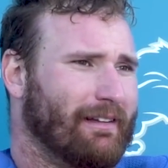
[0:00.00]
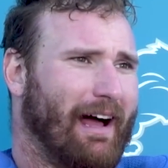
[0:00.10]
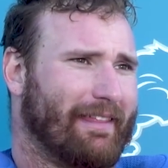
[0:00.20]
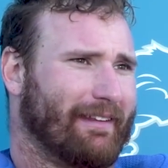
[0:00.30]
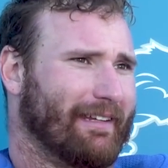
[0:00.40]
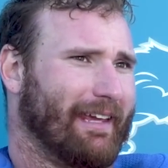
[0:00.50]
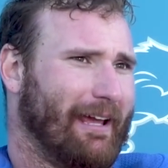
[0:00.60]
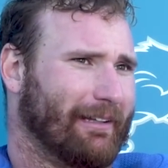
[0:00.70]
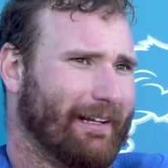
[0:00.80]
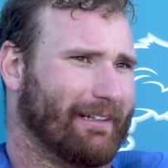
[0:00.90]
I think the
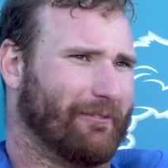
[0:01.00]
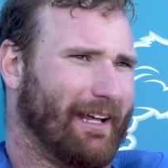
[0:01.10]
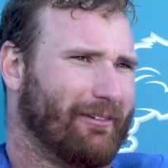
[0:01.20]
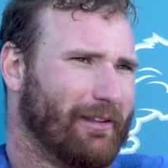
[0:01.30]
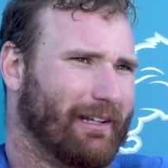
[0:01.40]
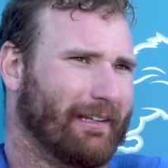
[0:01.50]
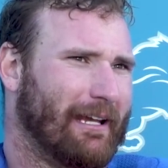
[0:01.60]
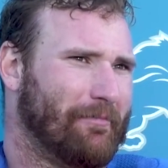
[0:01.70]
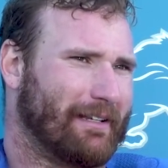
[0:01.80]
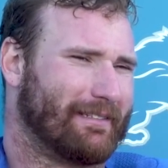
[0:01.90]
game, like with
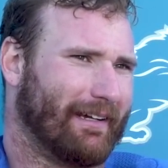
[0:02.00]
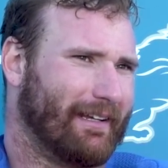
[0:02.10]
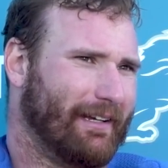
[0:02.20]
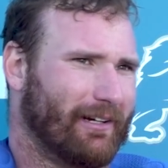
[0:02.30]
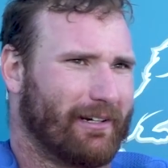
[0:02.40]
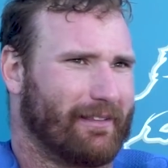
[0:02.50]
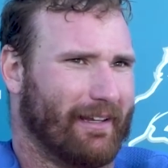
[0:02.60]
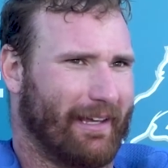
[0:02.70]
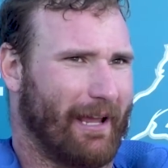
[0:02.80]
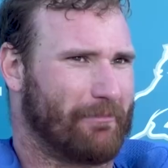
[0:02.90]
Aline, that second year, the
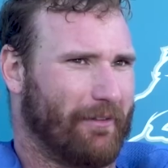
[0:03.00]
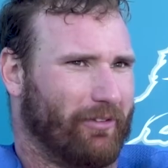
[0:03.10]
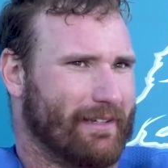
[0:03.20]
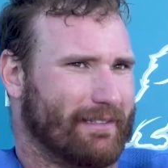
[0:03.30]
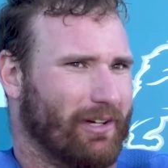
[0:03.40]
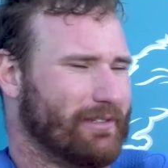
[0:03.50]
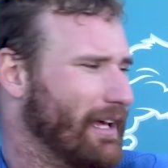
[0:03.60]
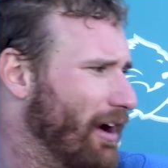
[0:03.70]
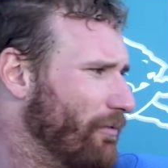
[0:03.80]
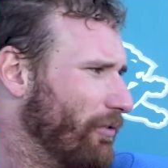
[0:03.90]
game definitely slows
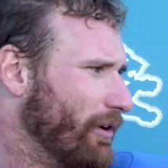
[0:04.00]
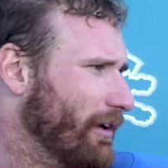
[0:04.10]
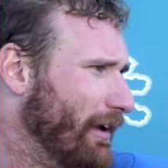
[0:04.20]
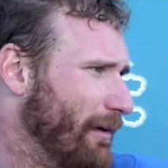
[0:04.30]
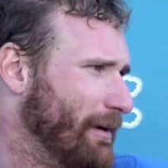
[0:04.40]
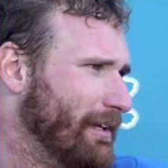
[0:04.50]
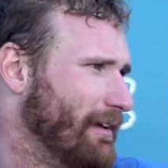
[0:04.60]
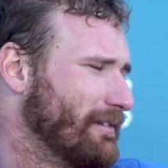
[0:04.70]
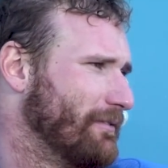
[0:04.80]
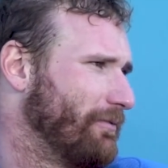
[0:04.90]
down for you. And I mean,
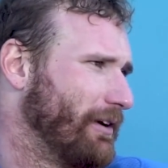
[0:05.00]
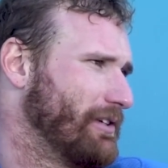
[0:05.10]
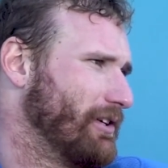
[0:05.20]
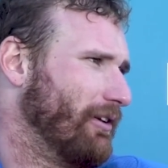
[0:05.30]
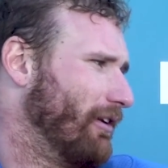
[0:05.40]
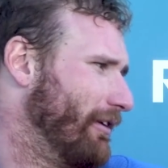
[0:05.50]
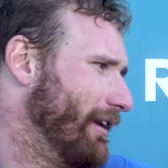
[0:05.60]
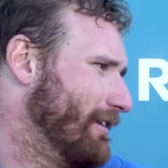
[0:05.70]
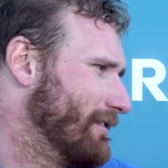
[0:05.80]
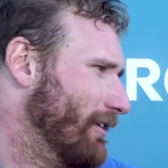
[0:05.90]
he's a freak show
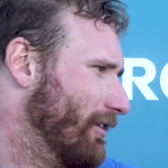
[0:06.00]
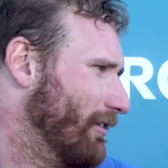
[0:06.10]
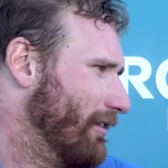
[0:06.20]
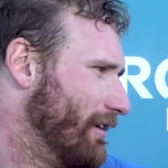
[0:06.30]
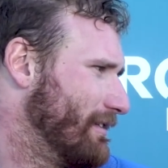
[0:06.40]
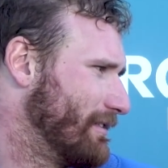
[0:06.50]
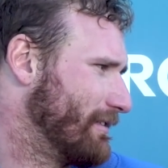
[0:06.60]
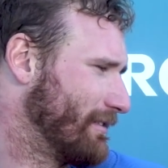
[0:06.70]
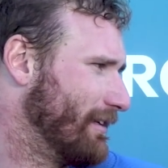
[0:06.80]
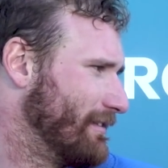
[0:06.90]
already, so he's
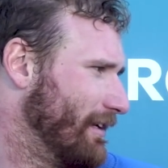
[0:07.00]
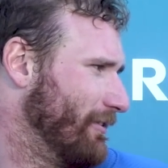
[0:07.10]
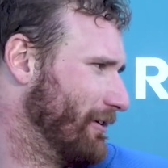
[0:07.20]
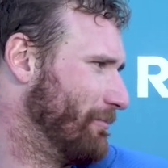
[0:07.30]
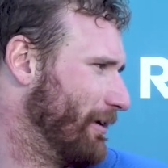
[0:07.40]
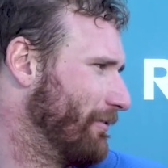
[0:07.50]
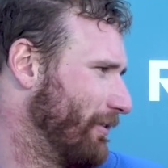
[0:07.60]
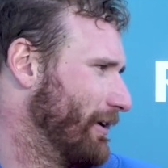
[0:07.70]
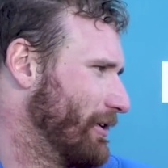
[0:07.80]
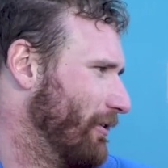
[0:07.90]
just continuing to be a
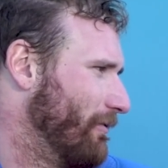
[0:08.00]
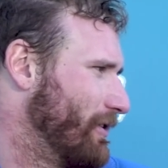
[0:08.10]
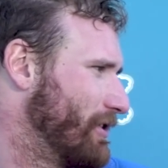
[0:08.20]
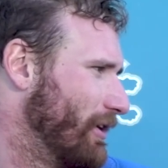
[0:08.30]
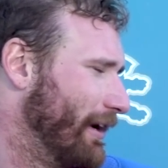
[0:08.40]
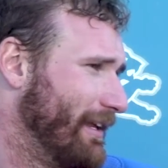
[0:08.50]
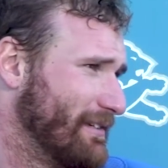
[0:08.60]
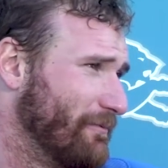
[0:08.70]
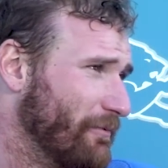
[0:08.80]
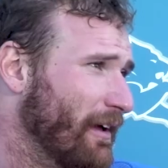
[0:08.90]
freak show for sure. And he's
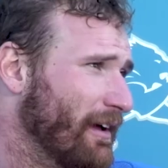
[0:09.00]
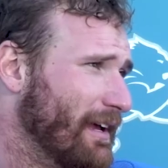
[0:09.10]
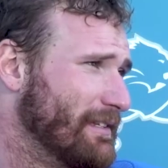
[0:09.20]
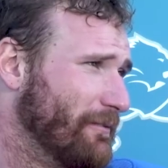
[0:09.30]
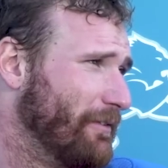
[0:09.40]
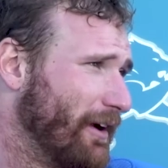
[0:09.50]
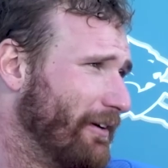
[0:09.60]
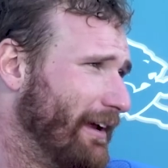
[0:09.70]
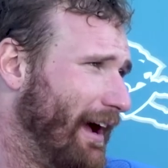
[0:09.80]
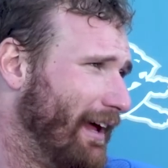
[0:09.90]
a
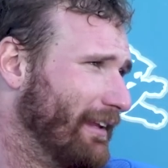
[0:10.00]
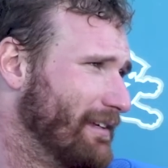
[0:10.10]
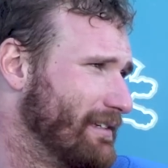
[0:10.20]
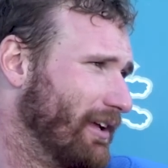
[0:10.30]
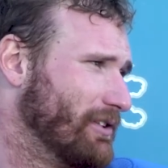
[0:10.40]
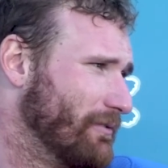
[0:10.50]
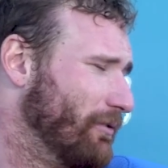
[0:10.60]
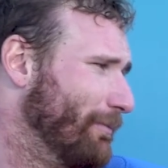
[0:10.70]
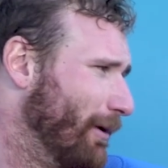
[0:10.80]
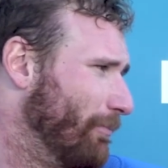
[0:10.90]
very highly intelligent
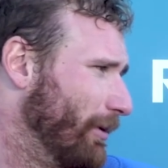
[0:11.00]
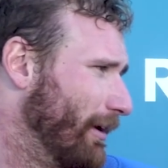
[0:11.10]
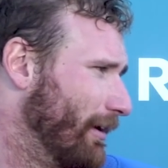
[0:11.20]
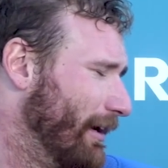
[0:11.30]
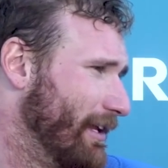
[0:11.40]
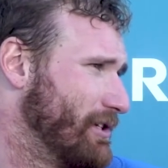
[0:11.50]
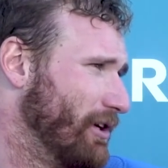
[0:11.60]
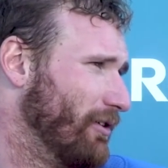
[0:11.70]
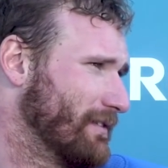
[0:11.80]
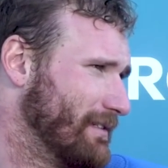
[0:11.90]
football player, and it
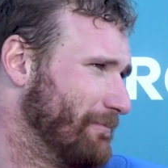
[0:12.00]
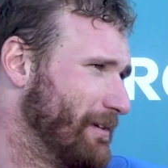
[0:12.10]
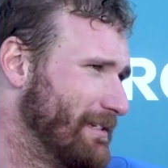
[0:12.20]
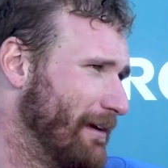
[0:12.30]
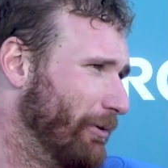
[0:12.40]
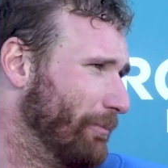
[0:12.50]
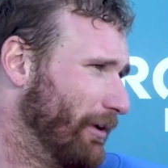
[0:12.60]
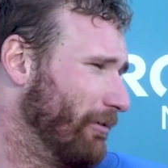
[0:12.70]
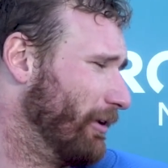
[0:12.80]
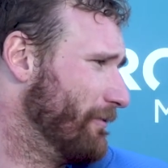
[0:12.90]
shows because he's able to
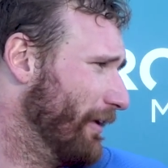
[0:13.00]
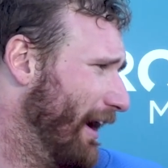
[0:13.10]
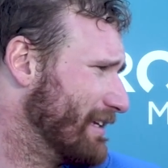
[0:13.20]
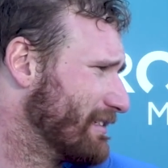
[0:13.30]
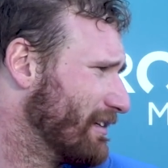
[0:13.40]
play really fast.